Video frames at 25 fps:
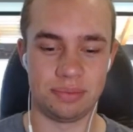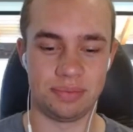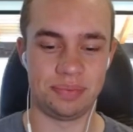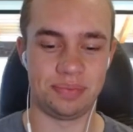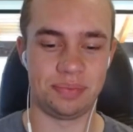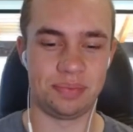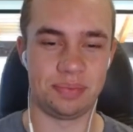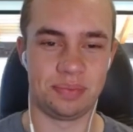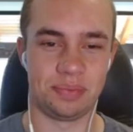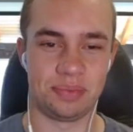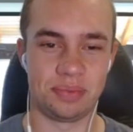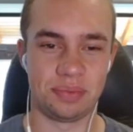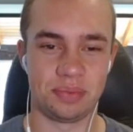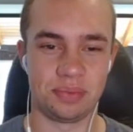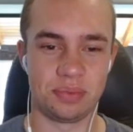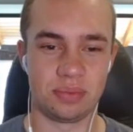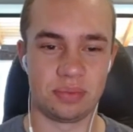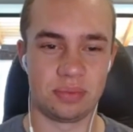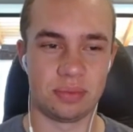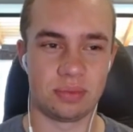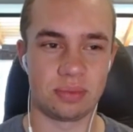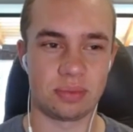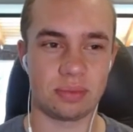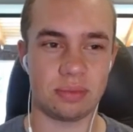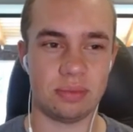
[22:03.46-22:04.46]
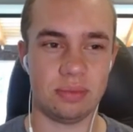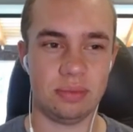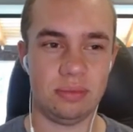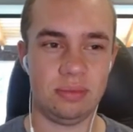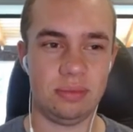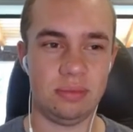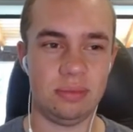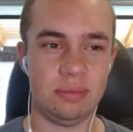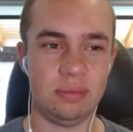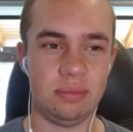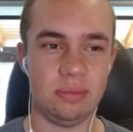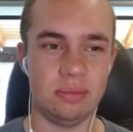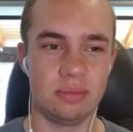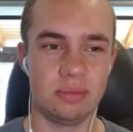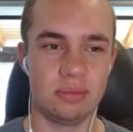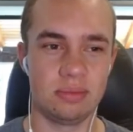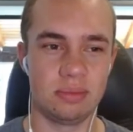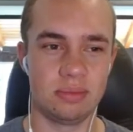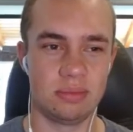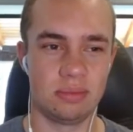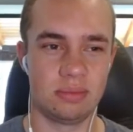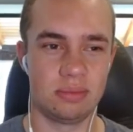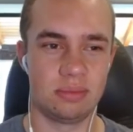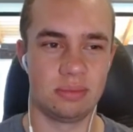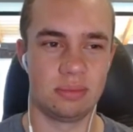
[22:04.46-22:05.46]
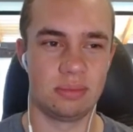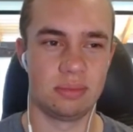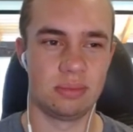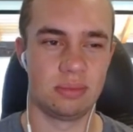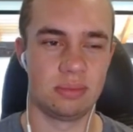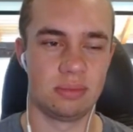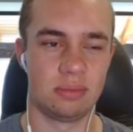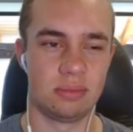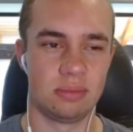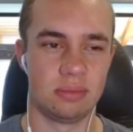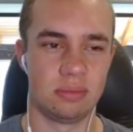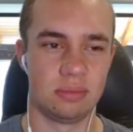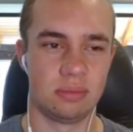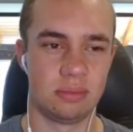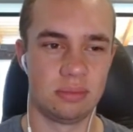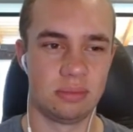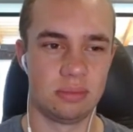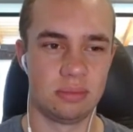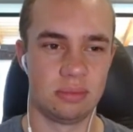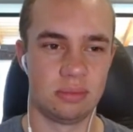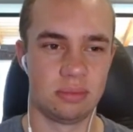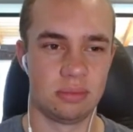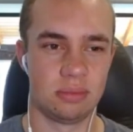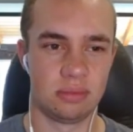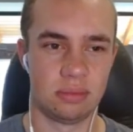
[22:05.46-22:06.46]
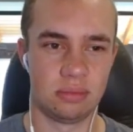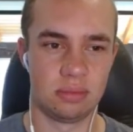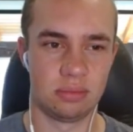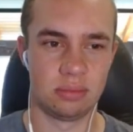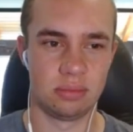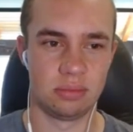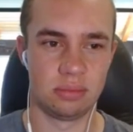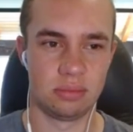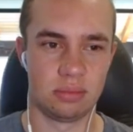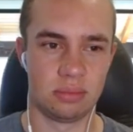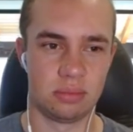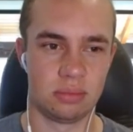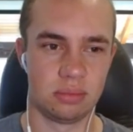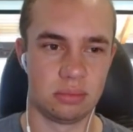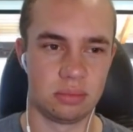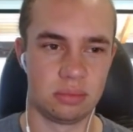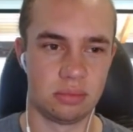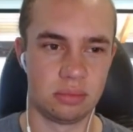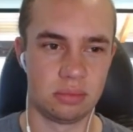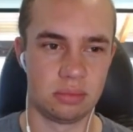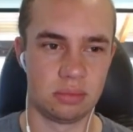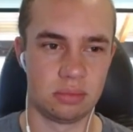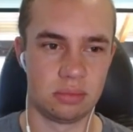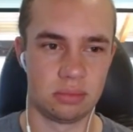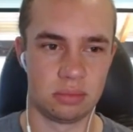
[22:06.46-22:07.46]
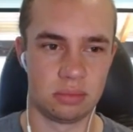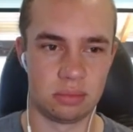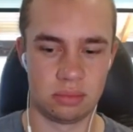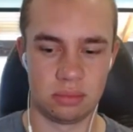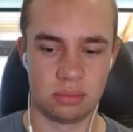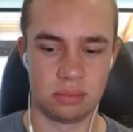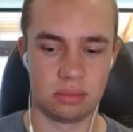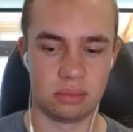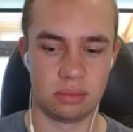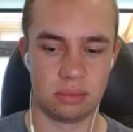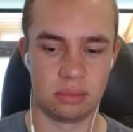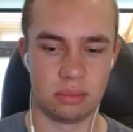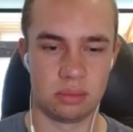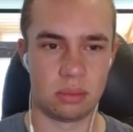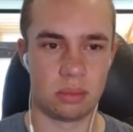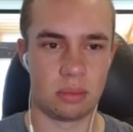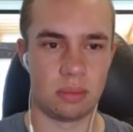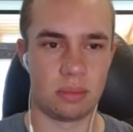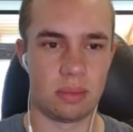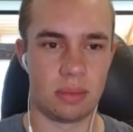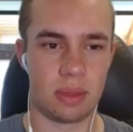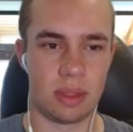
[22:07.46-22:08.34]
This person isn't speaking.